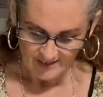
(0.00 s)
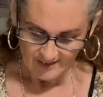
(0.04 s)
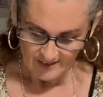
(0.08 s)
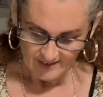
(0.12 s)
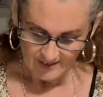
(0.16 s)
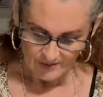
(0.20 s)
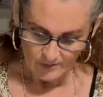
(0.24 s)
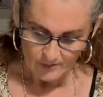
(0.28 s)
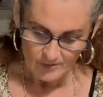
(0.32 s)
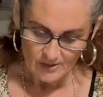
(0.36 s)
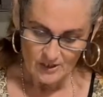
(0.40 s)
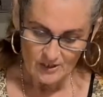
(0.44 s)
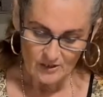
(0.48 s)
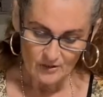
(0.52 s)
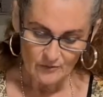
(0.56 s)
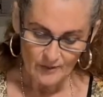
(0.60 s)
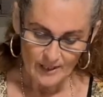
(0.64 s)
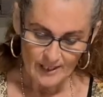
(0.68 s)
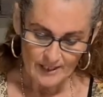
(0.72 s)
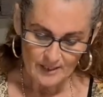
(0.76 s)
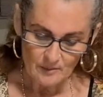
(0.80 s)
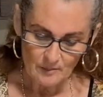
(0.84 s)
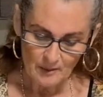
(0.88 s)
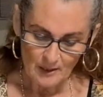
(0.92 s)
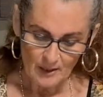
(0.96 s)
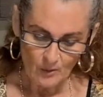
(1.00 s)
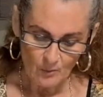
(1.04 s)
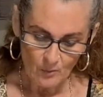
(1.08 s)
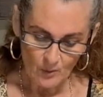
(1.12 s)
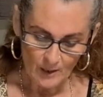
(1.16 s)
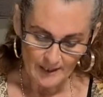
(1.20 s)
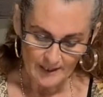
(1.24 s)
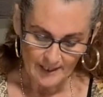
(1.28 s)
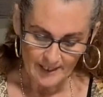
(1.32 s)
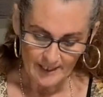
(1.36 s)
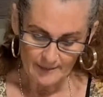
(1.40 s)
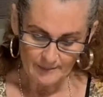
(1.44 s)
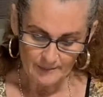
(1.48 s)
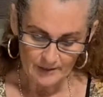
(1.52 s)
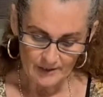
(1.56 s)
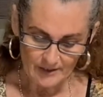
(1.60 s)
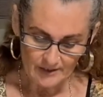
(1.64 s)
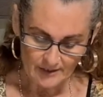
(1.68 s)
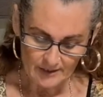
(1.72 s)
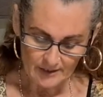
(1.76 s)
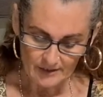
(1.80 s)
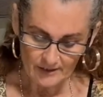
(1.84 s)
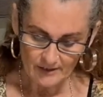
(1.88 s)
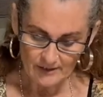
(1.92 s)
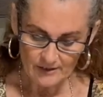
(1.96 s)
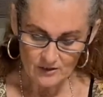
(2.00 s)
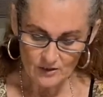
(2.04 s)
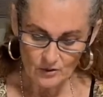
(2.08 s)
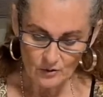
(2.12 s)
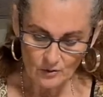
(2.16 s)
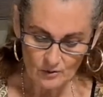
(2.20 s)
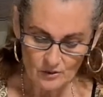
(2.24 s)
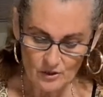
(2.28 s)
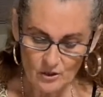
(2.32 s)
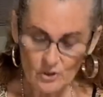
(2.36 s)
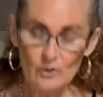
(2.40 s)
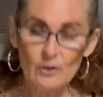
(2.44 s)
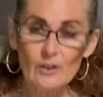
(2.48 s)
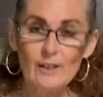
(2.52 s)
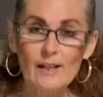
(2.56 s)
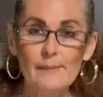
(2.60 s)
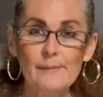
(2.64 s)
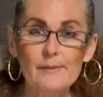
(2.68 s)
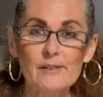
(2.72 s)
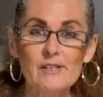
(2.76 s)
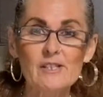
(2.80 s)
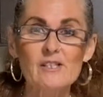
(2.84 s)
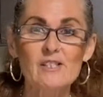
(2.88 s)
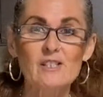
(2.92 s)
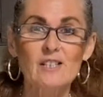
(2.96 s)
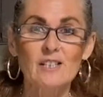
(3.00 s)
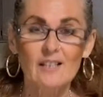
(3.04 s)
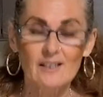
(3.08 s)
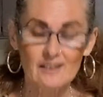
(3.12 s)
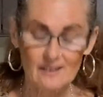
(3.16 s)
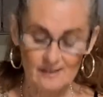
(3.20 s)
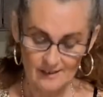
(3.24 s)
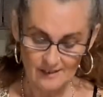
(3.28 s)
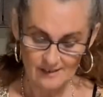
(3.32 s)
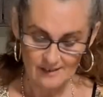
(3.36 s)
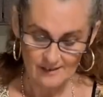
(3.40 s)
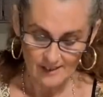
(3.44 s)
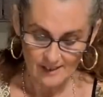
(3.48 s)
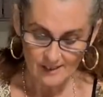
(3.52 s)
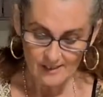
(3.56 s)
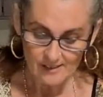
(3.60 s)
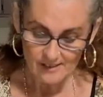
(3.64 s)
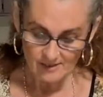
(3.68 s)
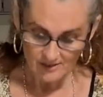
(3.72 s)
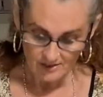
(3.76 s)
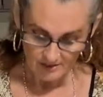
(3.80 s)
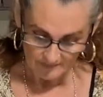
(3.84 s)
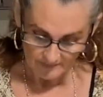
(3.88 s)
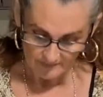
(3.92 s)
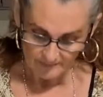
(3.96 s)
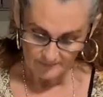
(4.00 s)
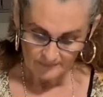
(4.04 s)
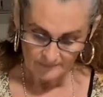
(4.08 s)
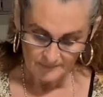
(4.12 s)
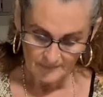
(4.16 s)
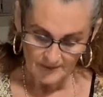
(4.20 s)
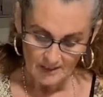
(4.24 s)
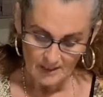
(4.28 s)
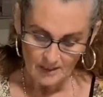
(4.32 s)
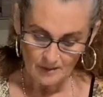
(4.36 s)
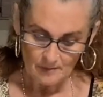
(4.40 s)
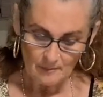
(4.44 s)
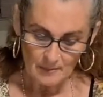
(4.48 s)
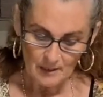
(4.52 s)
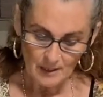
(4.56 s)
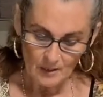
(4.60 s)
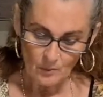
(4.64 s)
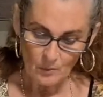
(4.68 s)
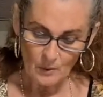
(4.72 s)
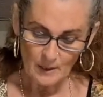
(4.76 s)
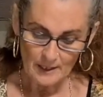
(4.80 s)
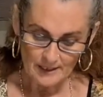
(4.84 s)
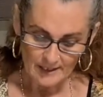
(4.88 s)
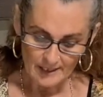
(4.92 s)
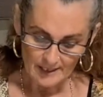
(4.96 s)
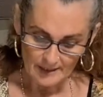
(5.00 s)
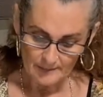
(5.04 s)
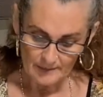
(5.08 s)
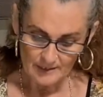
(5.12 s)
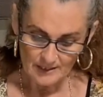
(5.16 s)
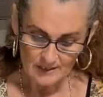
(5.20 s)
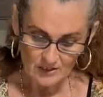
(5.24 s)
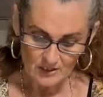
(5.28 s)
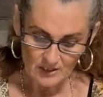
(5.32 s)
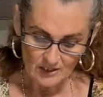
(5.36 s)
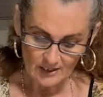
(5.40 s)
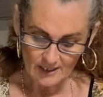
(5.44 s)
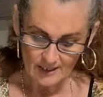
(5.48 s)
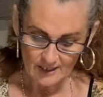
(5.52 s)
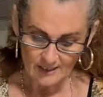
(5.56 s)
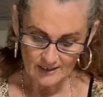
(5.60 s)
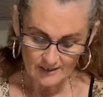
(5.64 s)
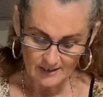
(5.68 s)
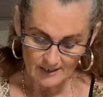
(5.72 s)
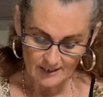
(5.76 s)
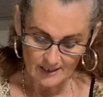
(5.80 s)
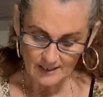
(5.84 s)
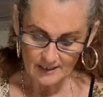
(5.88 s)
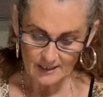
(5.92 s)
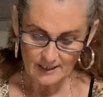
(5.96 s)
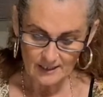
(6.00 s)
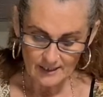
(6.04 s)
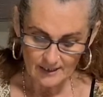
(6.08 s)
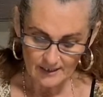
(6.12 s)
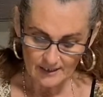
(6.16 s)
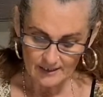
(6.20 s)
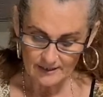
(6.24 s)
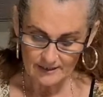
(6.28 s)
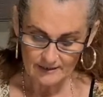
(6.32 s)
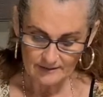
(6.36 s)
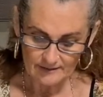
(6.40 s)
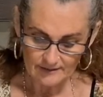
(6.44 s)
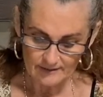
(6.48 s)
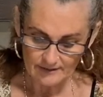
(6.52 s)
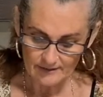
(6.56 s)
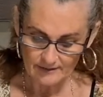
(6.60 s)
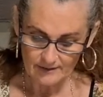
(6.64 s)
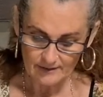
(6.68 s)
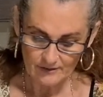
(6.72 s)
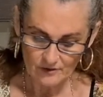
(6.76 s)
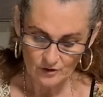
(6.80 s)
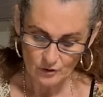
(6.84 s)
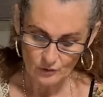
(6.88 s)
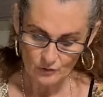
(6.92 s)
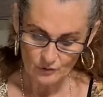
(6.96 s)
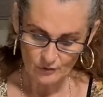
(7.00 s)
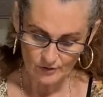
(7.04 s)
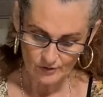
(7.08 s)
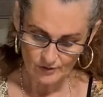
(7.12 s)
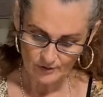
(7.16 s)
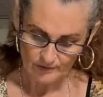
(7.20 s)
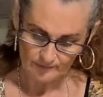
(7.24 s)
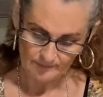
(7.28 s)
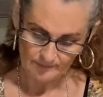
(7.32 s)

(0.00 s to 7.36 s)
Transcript: which is around about 1 lemon. It took 2 lemons to get the zest, but 1 lemon to get the juice.